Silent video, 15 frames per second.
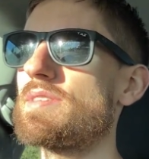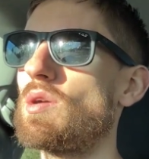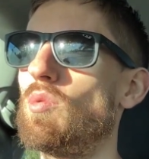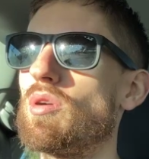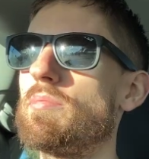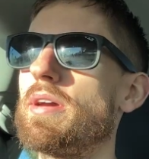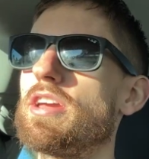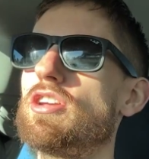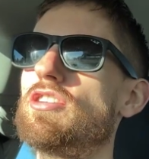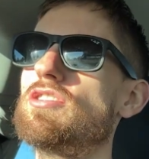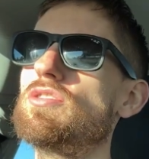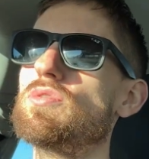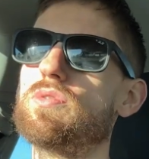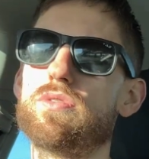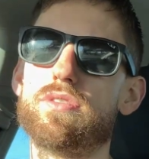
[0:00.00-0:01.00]
What am I gonna
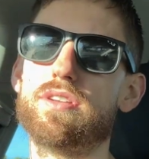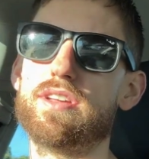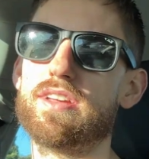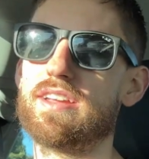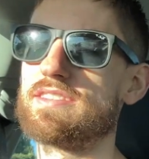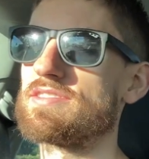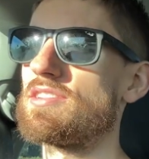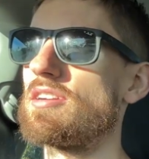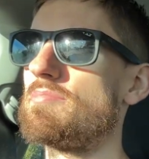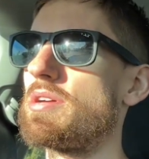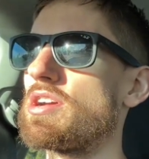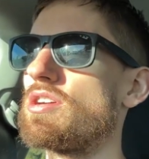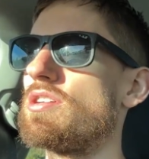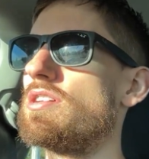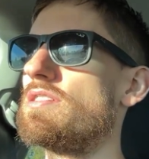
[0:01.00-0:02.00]
do? It's not in
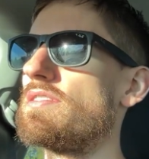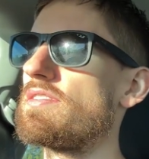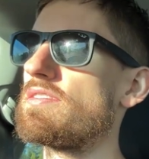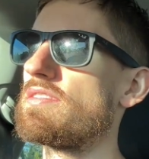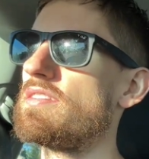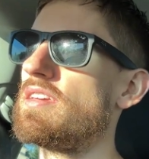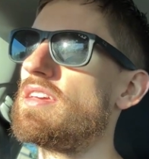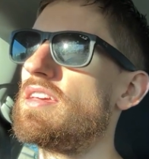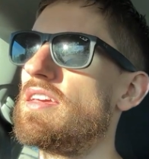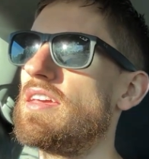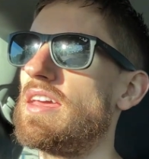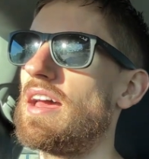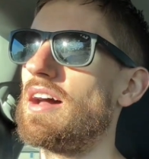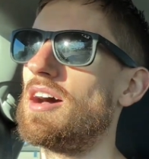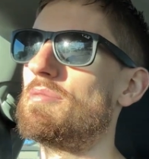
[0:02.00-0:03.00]
my cards.
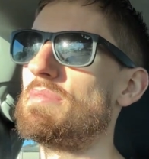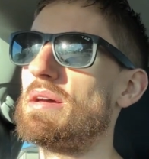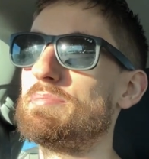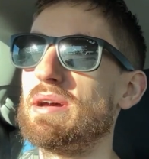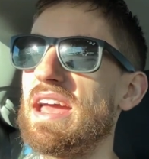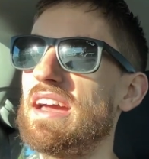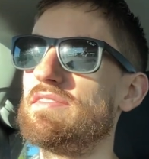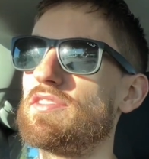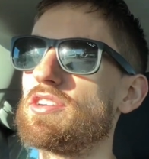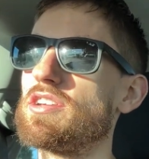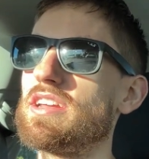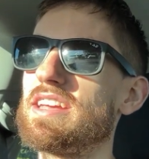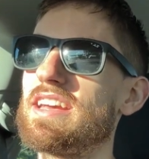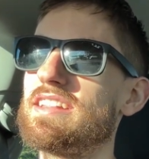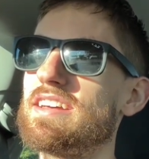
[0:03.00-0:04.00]
Am I ever
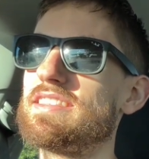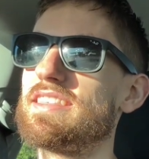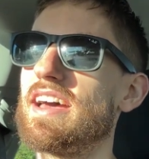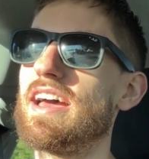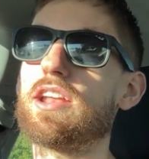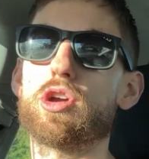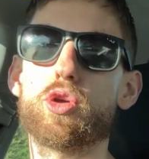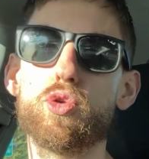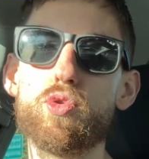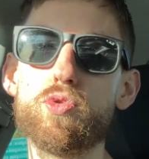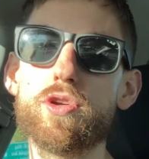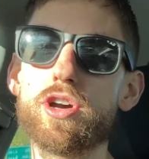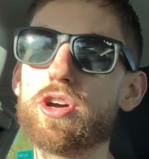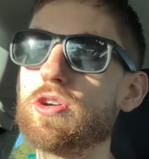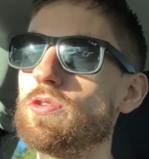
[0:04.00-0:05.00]
gonna get like that?
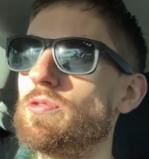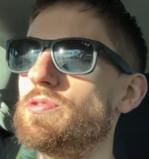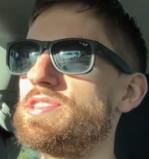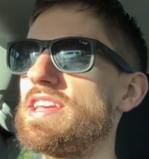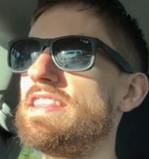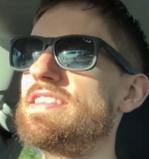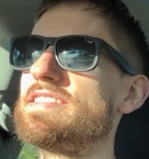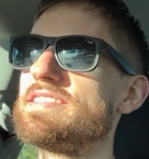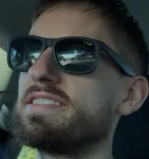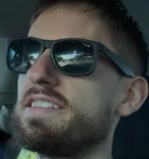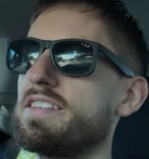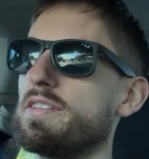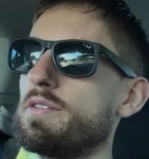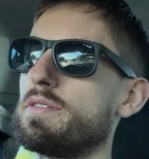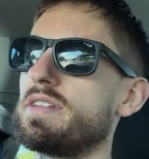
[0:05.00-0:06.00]
Who knows? And this is
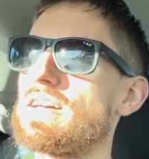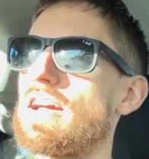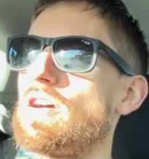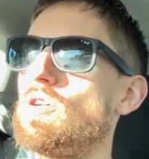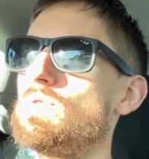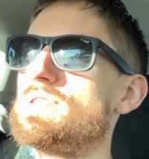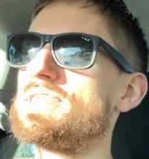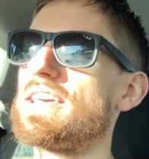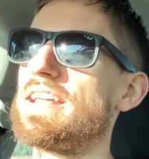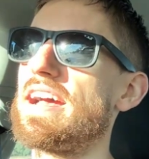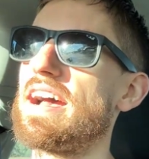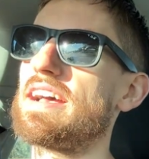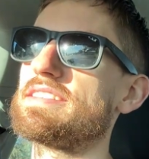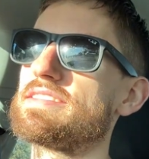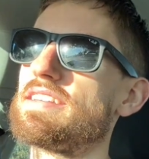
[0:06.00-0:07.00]
another thing I always get
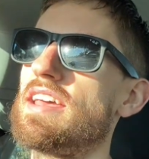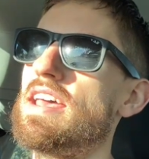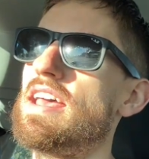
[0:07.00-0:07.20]
asked.